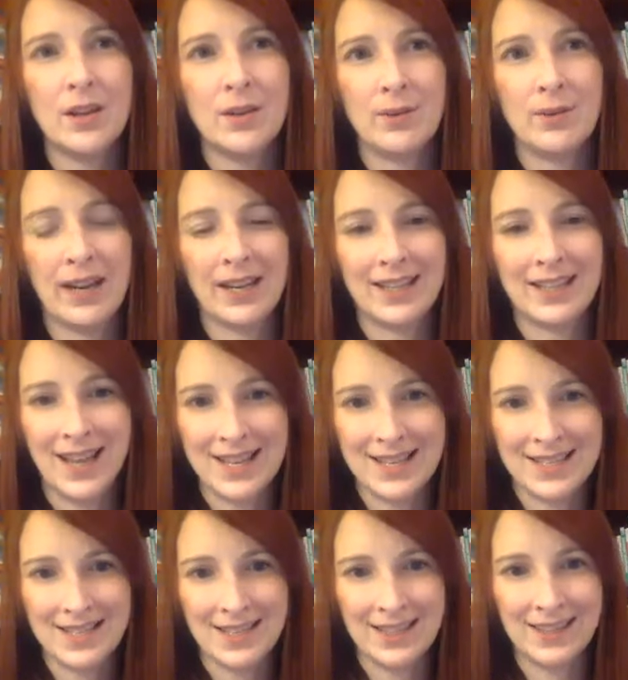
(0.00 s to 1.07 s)

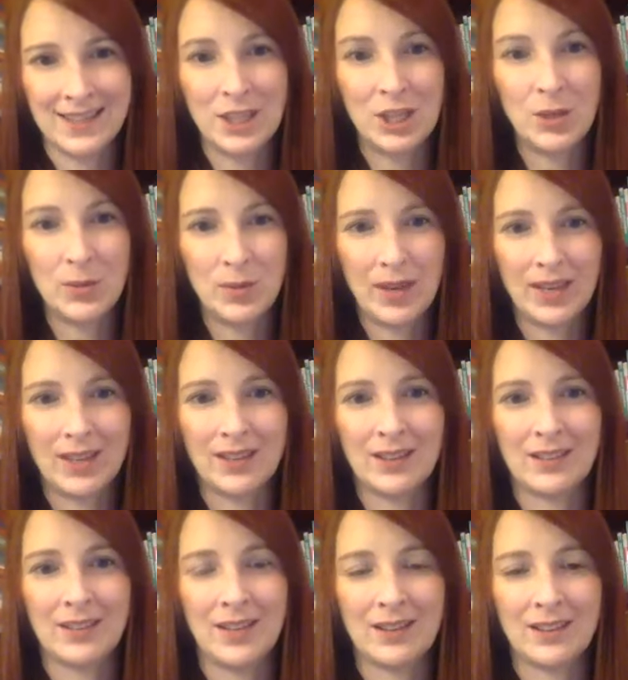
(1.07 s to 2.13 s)
recognizing the human
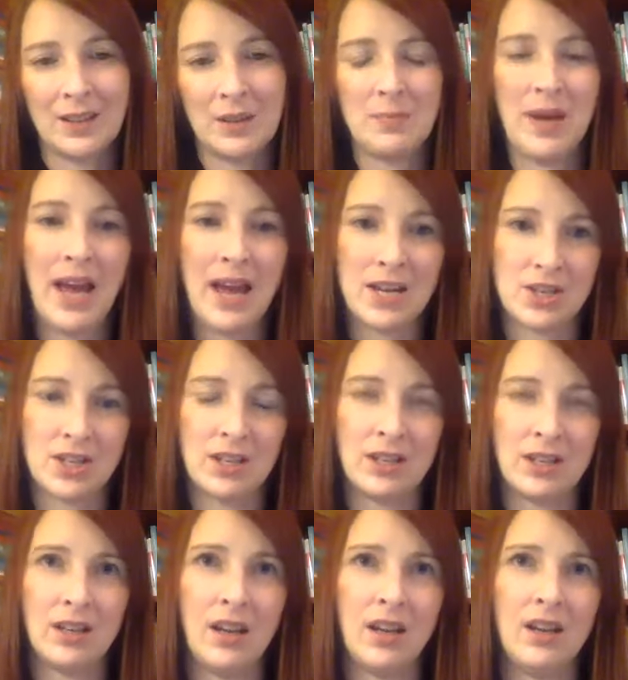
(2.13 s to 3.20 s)
and, and compassion.
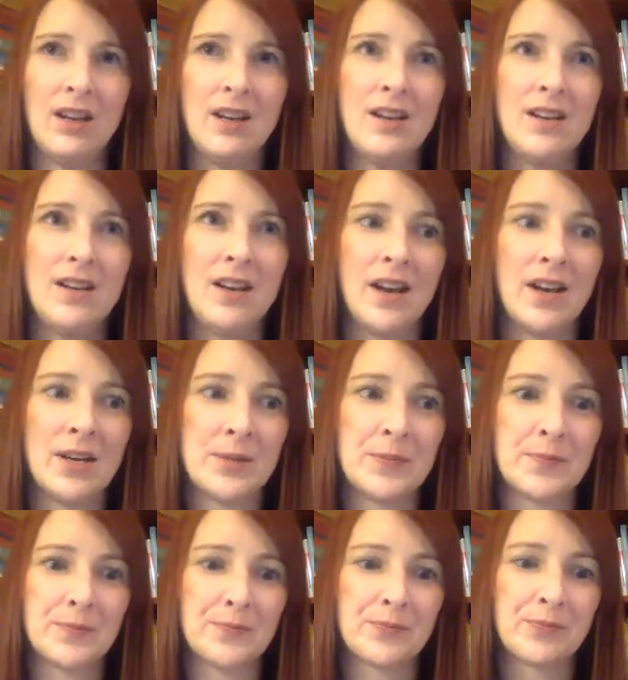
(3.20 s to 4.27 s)
Mm-hmm.
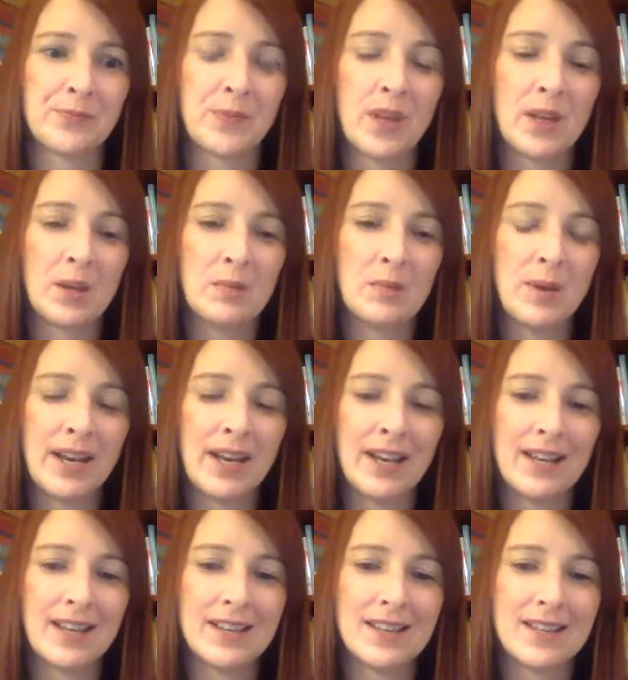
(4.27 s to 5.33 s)
Um, but
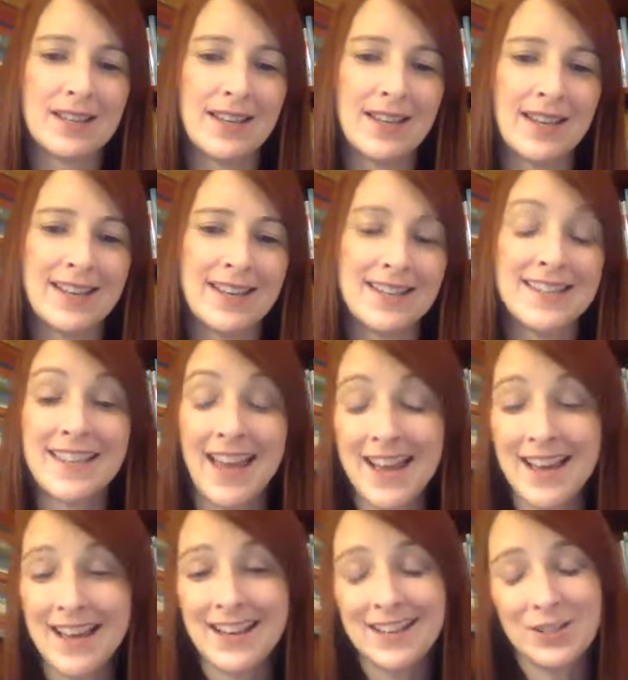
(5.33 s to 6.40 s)
it is
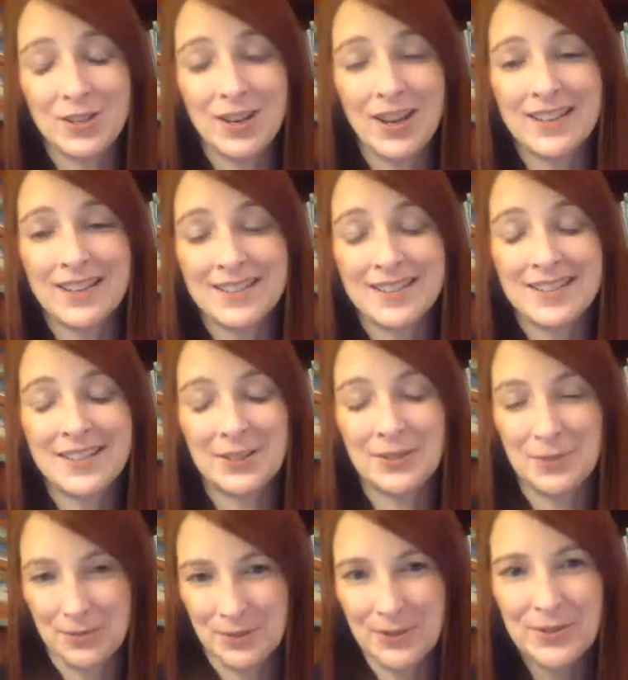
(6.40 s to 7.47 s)
sad and, and still
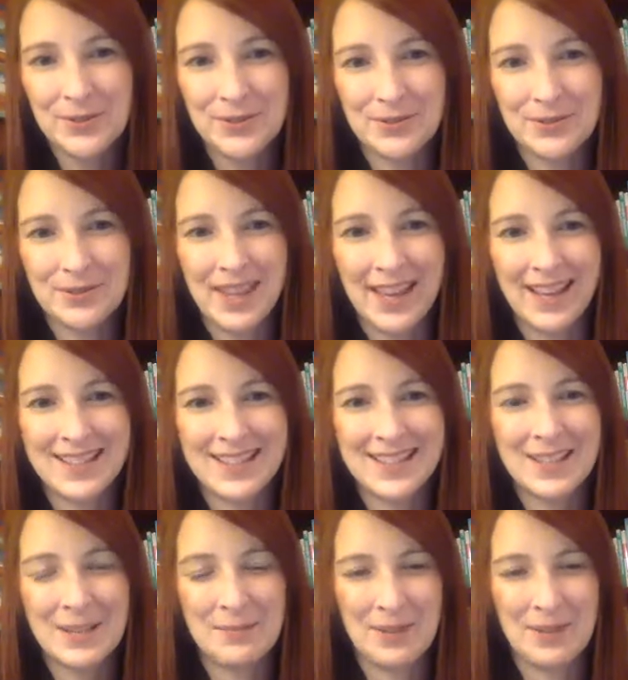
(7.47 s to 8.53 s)
true that
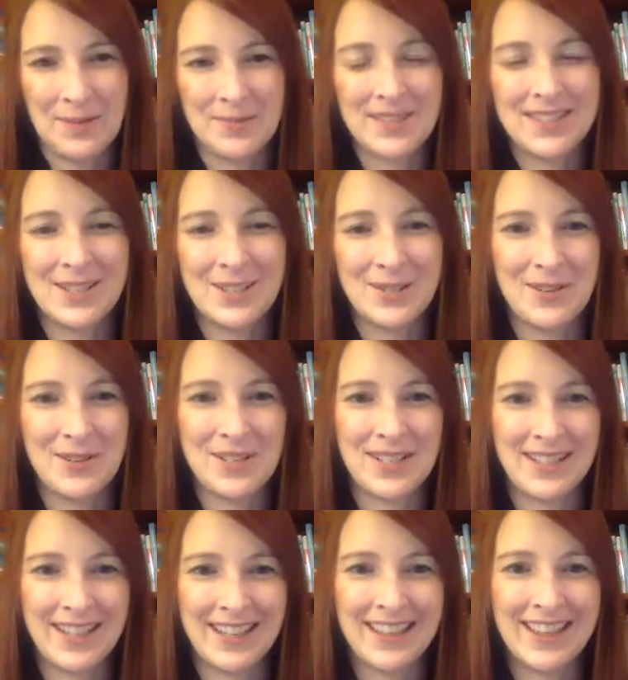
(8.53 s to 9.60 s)
sometimes a situation
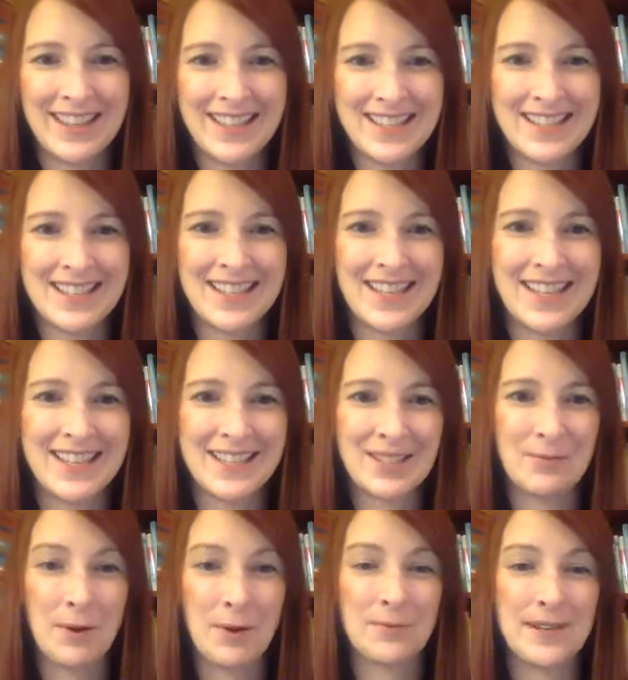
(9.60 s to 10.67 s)
like this is
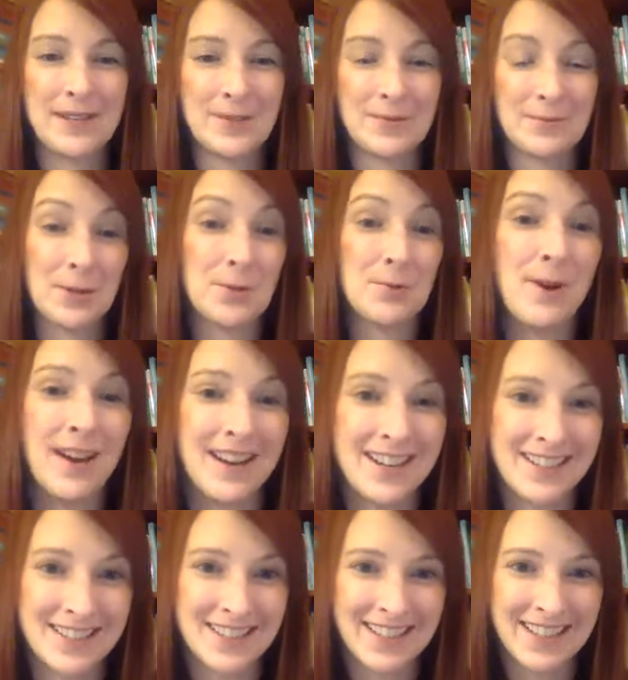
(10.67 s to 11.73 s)
what is
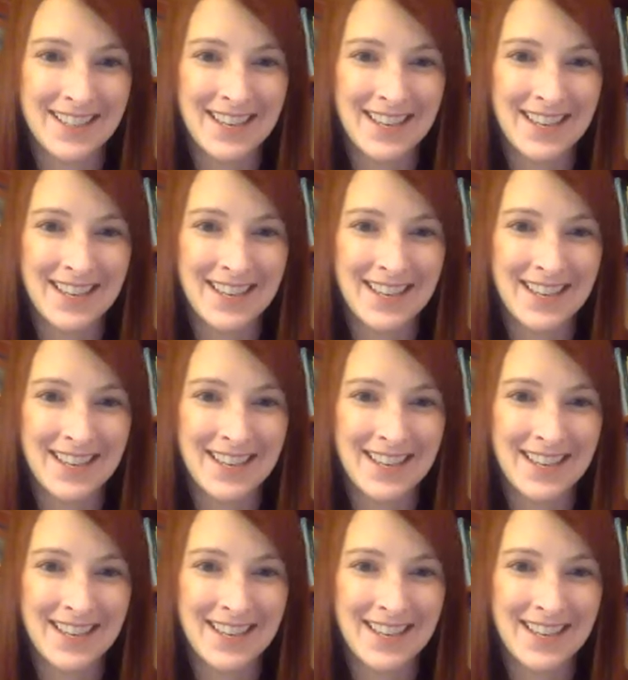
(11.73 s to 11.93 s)
required